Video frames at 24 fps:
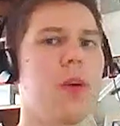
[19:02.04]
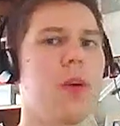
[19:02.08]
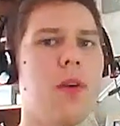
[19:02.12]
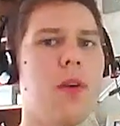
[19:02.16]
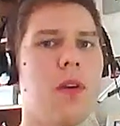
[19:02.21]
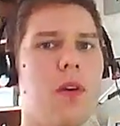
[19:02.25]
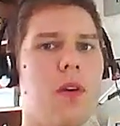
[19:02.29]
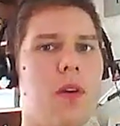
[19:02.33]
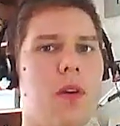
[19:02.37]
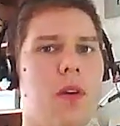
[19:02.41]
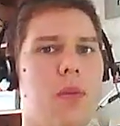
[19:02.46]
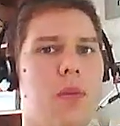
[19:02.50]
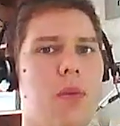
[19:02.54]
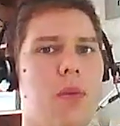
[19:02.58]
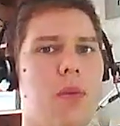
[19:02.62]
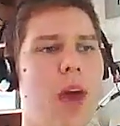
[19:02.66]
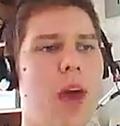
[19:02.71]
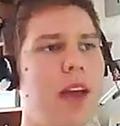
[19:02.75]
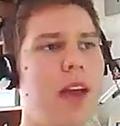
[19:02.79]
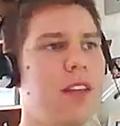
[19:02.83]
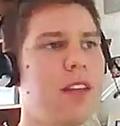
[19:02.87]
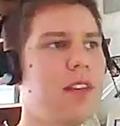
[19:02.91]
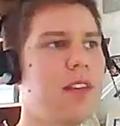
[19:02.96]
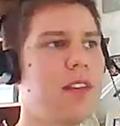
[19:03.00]
pro, uh,
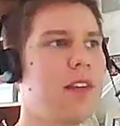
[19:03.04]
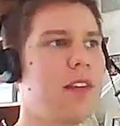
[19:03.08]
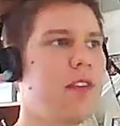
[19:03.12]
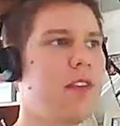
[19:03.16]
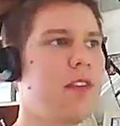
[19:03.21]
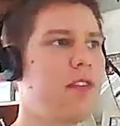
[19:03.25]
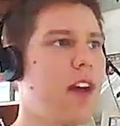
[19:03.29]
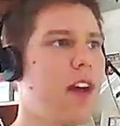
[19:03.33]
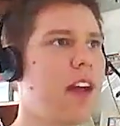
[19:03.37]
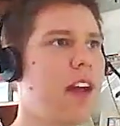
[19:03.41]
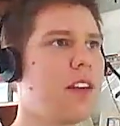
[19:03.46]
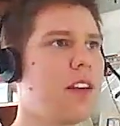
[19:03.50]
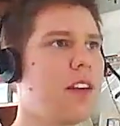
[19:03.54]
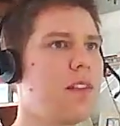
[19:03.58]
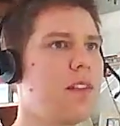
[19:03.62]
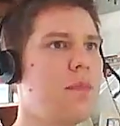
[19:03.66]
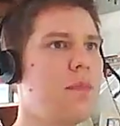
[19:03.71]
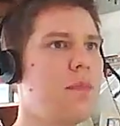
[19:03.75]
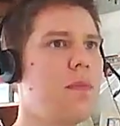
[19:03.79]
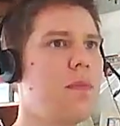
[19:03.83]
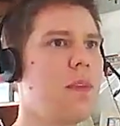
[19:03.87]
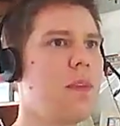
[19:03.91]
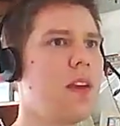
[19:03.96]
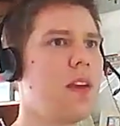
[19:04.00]
proactively find
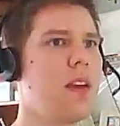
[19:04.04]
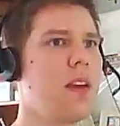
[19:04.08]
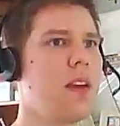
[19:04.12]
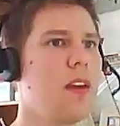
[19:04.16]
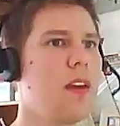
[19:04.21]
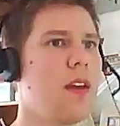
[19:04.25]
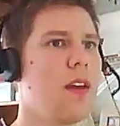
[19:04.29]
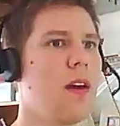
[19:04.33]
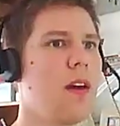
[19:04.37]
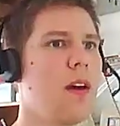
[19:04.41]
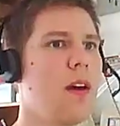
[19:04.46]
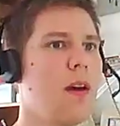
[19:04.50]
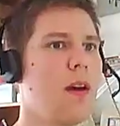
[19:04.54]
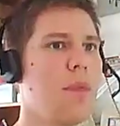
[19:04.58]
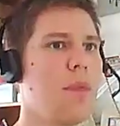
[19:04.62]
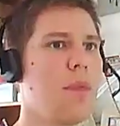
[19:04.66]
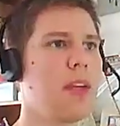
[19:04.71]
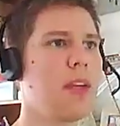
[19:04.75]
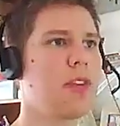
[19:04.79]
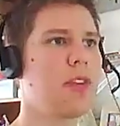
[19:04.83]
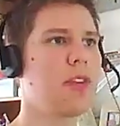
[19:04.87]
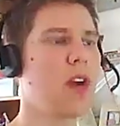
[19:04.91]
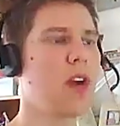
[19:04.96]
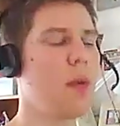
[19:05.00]
uh,
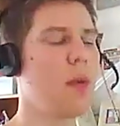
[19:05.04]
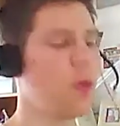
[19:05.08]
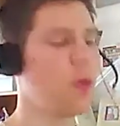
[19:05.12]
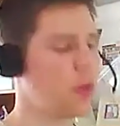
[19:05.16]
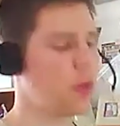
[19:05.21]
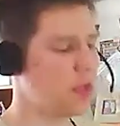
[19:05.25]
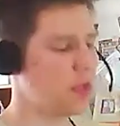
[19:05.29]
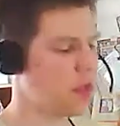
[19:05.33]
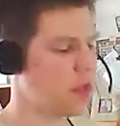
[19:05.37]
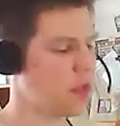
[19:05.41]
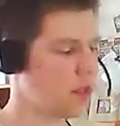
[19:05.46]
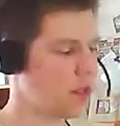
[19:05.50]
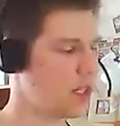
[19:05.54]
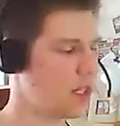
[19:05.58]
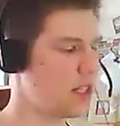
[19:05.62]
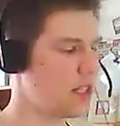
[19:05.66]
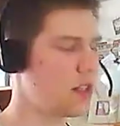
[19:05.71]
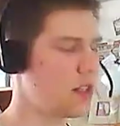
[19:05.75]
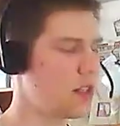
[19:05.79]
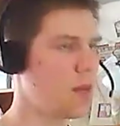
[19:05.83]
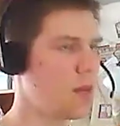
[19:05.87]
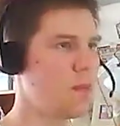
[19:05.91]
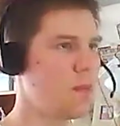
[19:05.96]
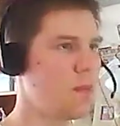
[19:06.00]
big troubles in our
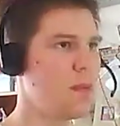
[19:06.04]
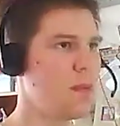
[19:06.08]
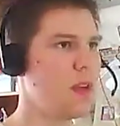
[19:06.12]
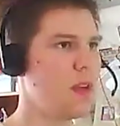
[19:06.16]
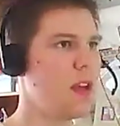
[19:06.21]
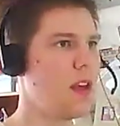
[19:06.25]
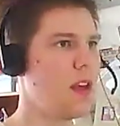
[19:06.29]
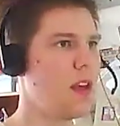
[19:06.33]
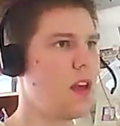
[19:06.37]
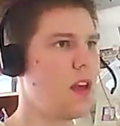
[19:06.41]
system.